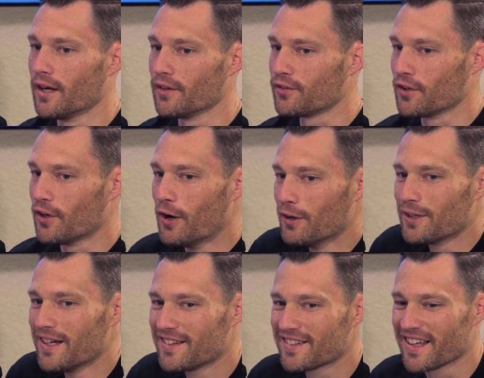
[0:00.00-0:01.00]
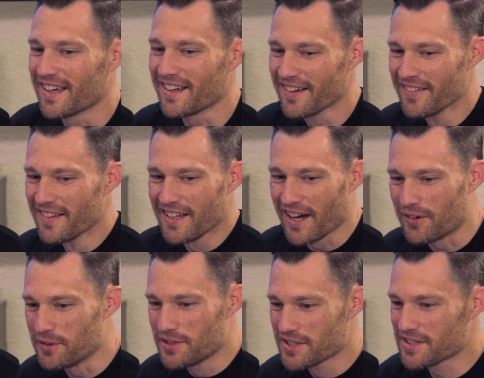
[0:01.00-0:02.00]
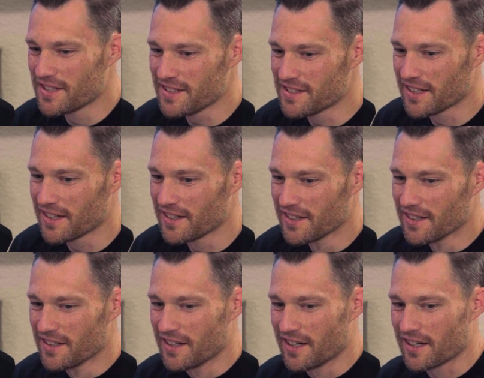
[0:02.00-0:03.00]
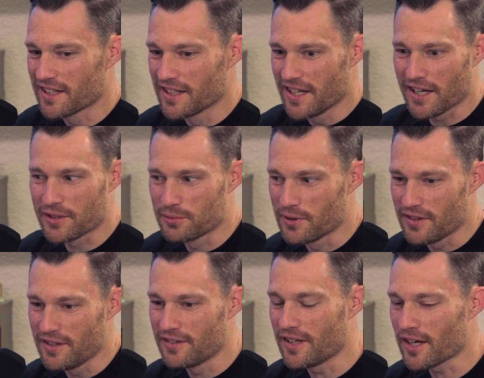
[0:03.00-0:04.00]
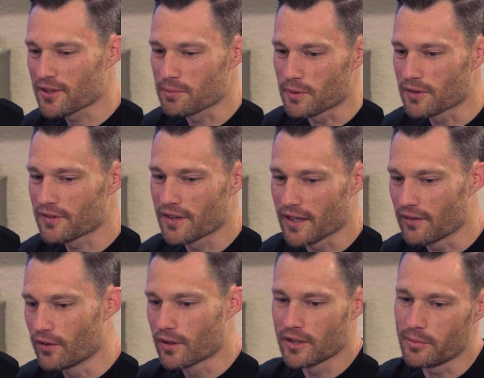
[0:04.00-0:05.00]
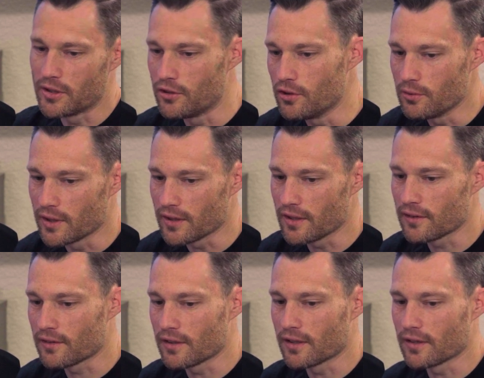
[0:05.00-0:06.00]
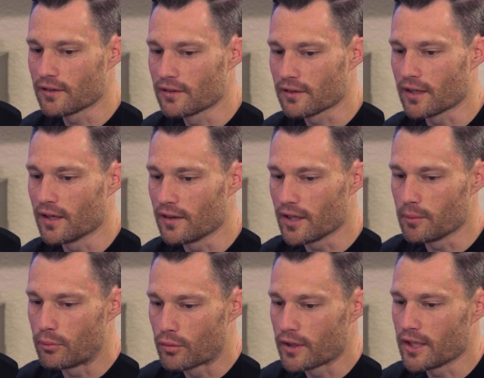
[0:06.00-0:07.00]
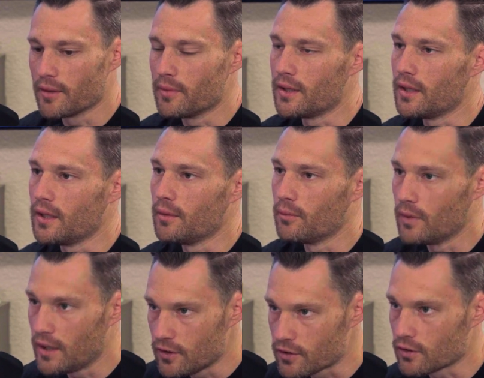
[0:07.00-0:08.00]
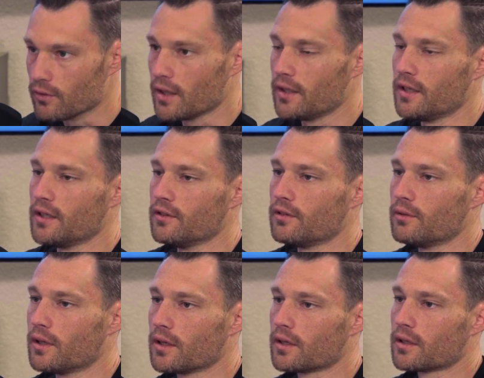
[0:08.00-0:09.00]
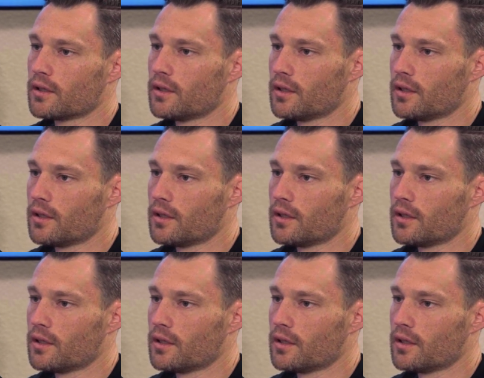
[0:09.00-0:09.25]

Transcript: So it's like, we just need to connect with these experts that have already been doing these things and then bring them integrated into our